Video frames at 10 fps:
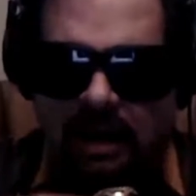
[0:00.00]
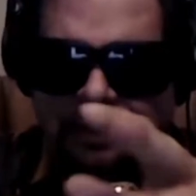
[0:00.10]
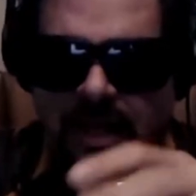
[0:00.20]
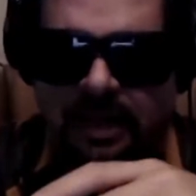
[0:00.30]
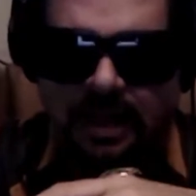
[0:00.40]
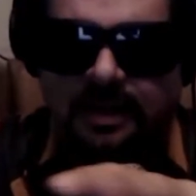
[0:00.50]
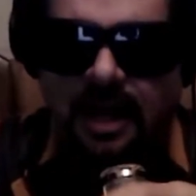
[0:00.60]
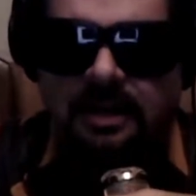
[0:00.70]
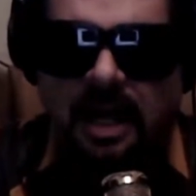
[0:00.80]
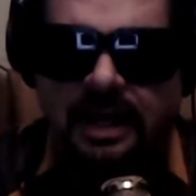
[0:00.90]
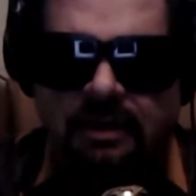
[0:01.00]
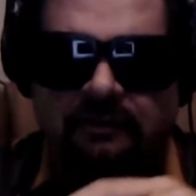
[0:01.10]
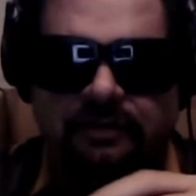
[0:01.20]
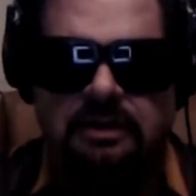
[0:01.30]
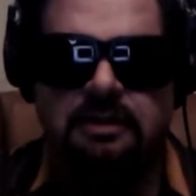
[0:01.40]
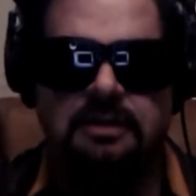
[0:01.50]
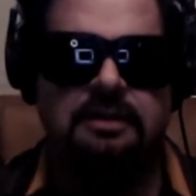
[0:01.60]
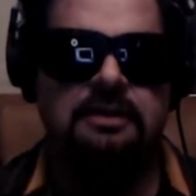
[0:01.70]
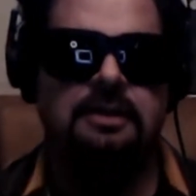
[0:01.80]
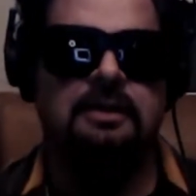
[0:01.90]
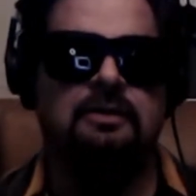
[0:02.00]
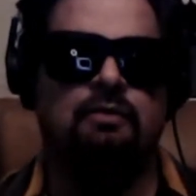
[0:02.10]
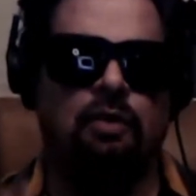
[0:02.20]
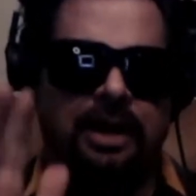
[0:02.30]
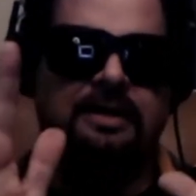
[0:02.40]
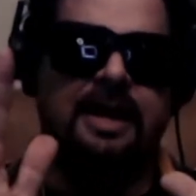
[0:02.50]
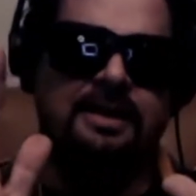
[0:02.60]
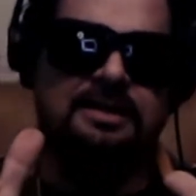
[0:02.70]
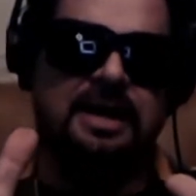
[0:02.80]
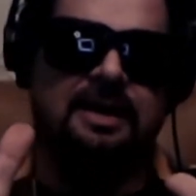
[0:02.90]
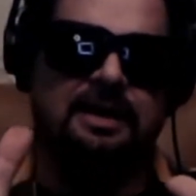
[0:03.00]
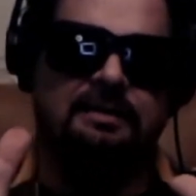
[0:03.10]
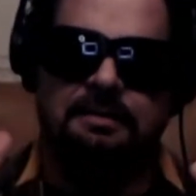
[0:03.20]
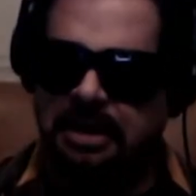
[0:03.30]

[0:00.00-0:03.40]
Not yet, Ralph. We'll get to that in a second.